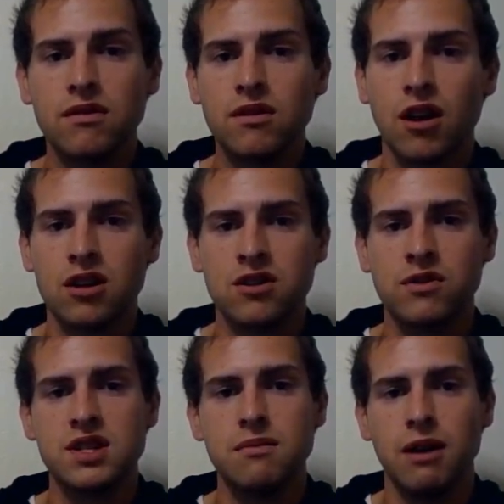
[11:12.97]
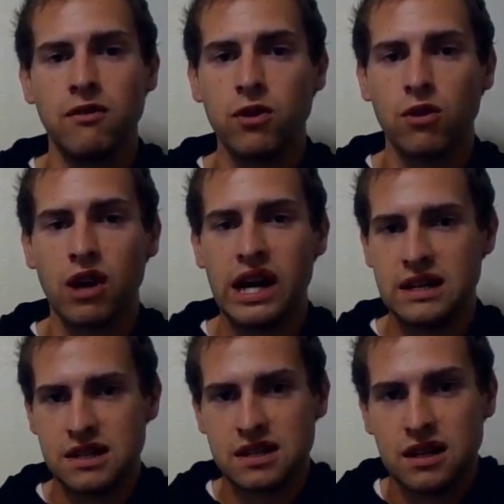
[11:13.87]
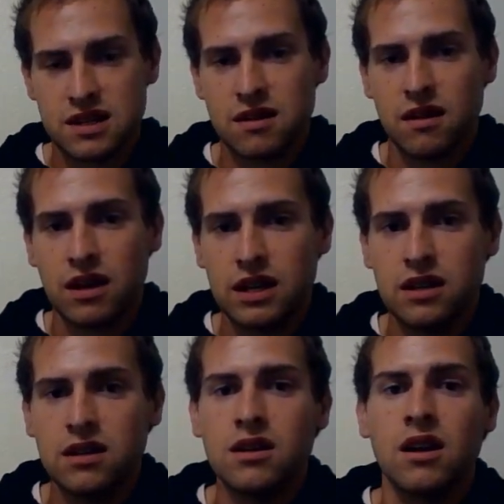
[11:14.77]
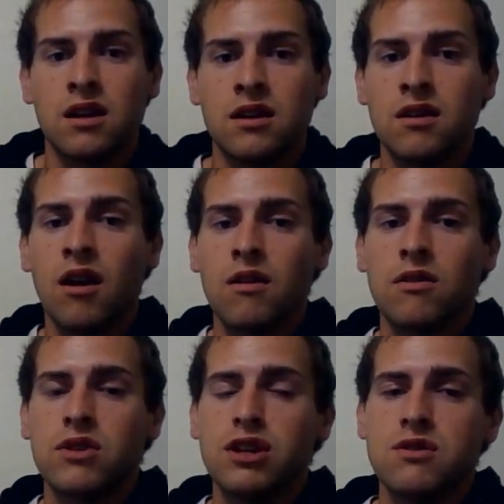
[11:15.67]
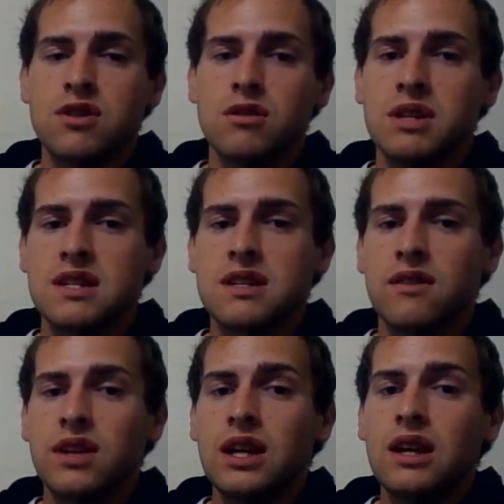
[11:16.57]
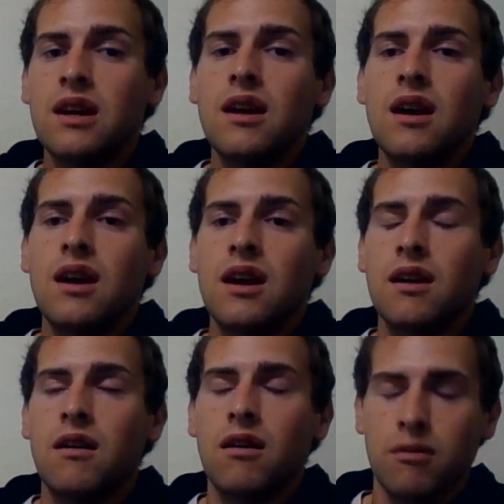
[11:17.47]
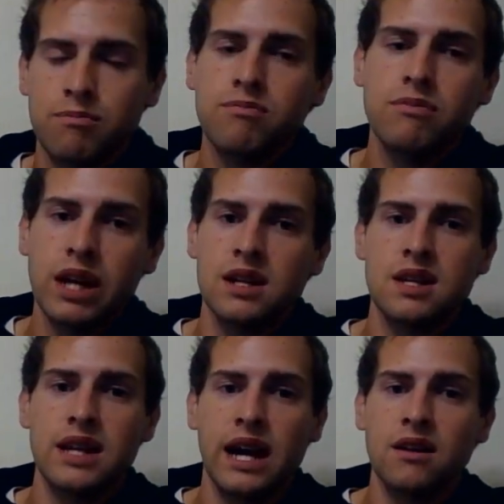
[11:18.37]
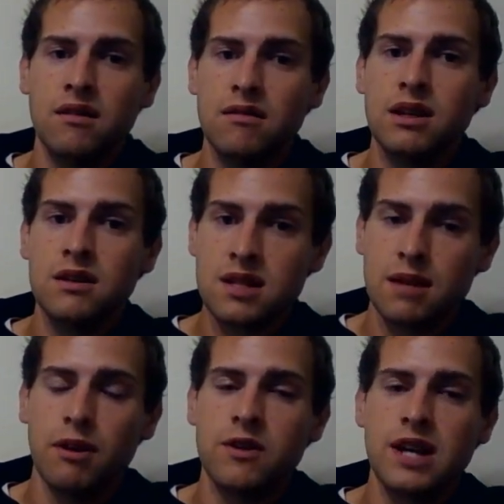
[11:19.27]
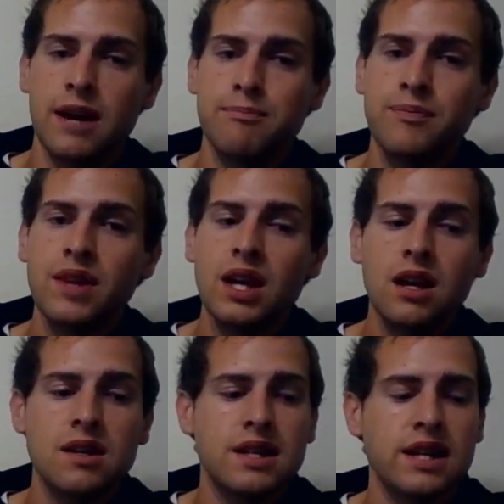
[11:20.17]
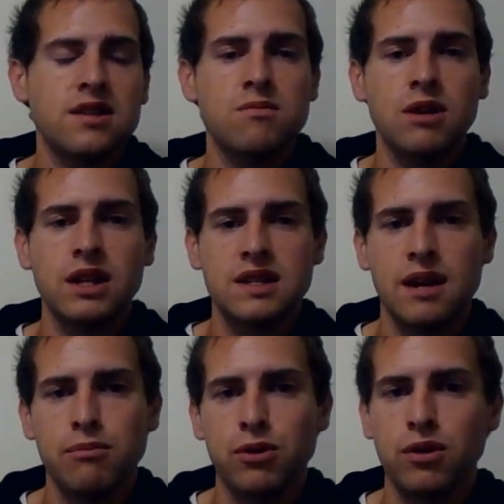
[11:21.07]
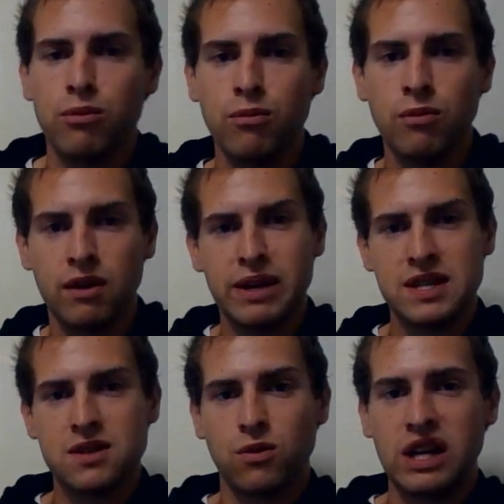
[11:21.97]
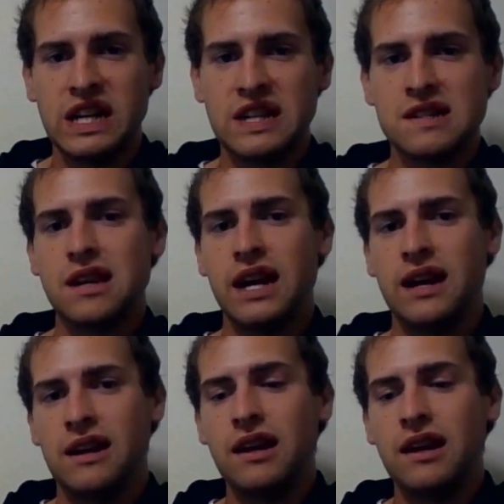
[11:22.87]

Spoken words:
controversy about fluoride discussed on all over YouTube and stuff, and I'll get into that some other time. So that's just one example, one of my stories, and